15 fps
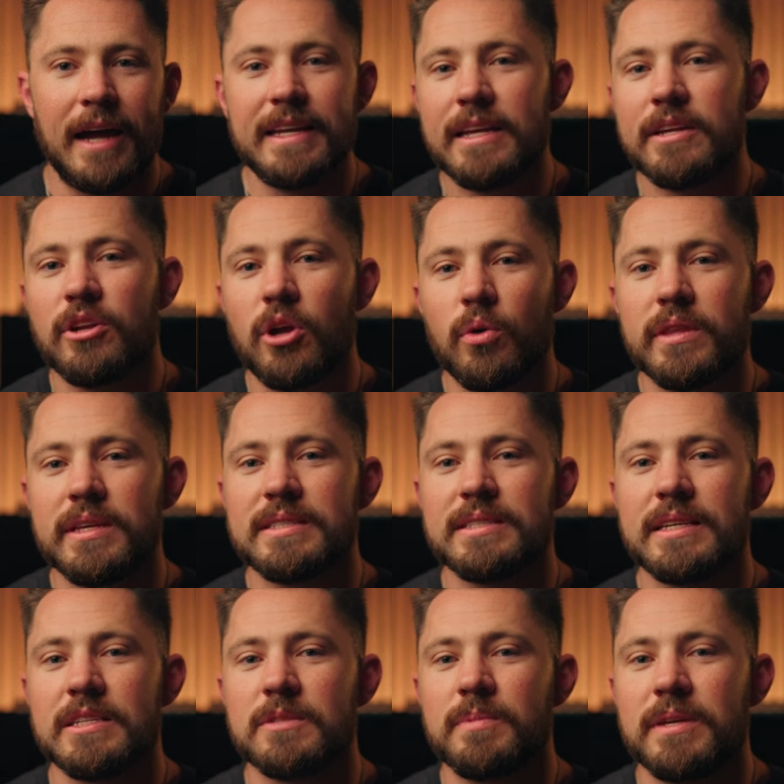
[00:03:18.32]
I need to know these
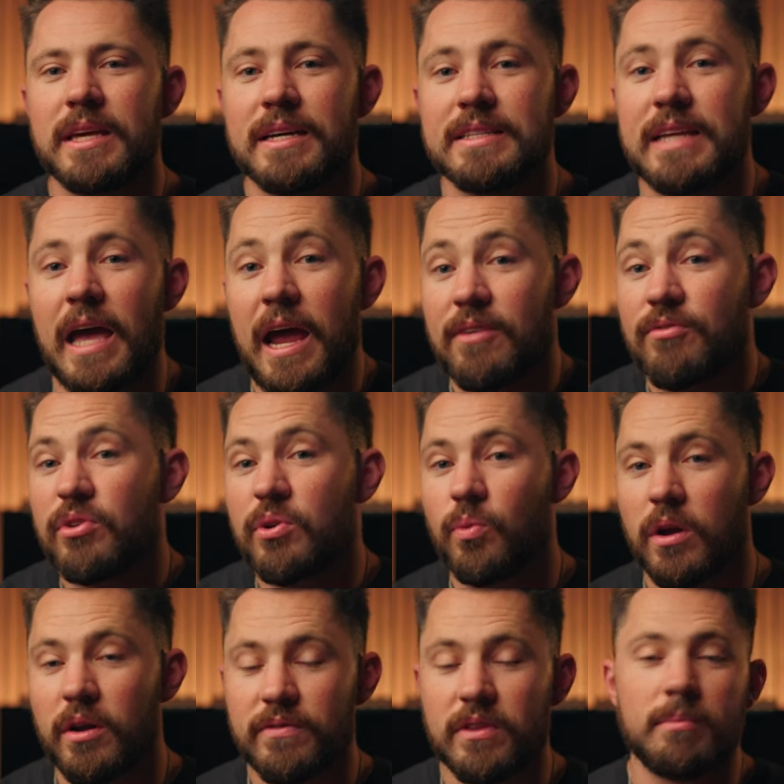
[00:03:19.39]
things because every
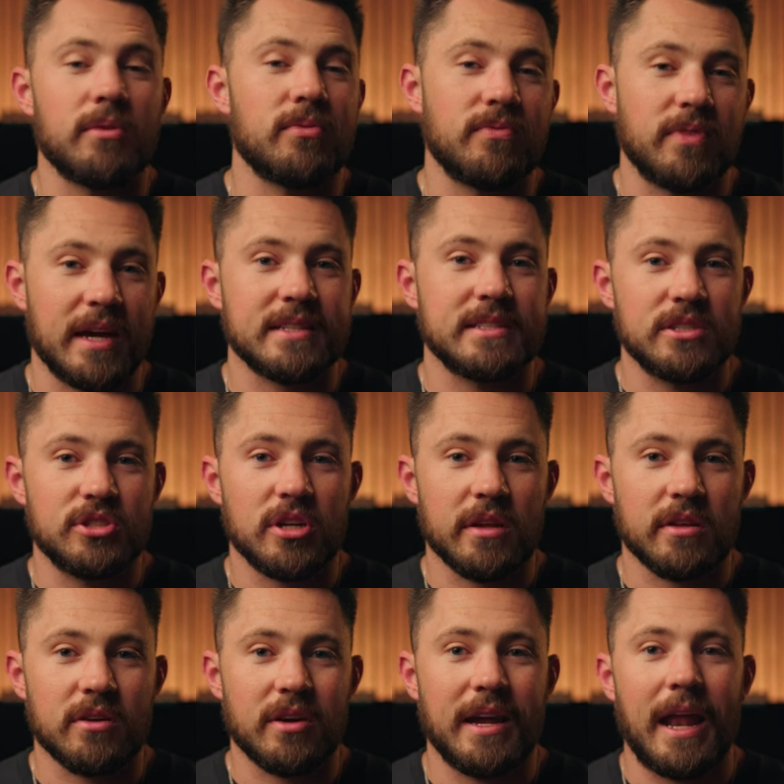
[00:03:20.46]
one of them affects each
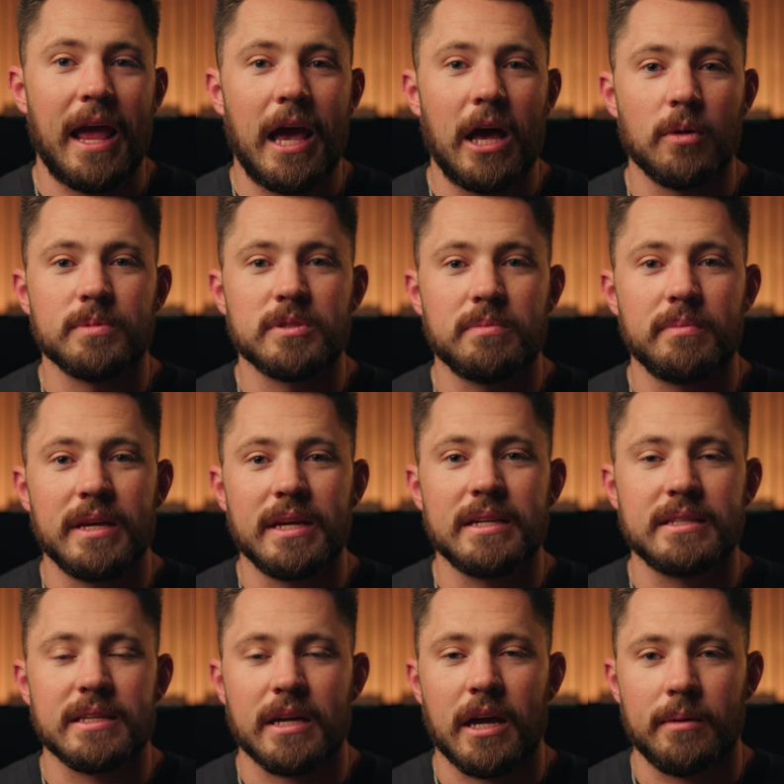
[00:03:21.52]
other and helps me
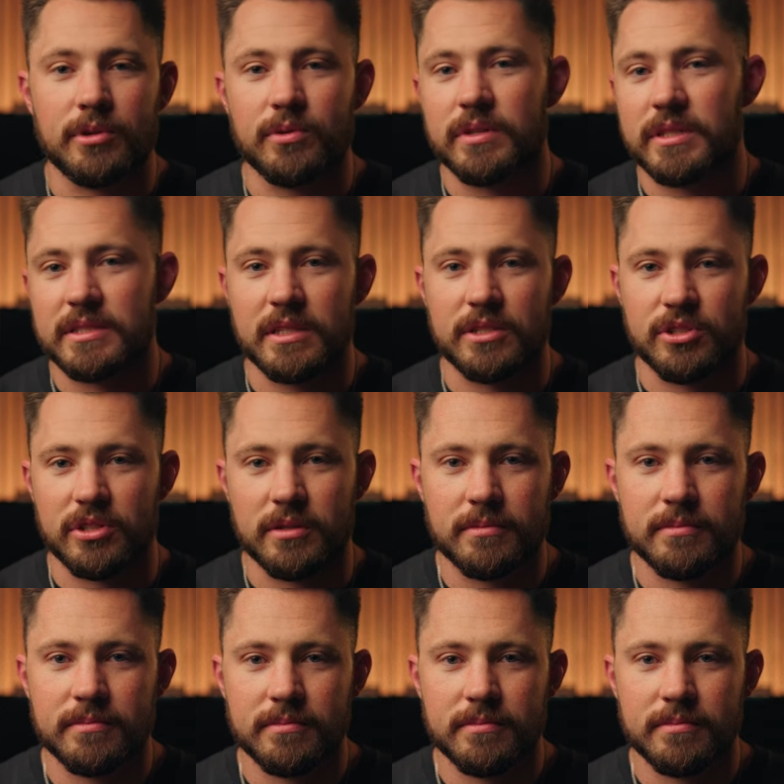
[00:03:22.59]
to come to a decision.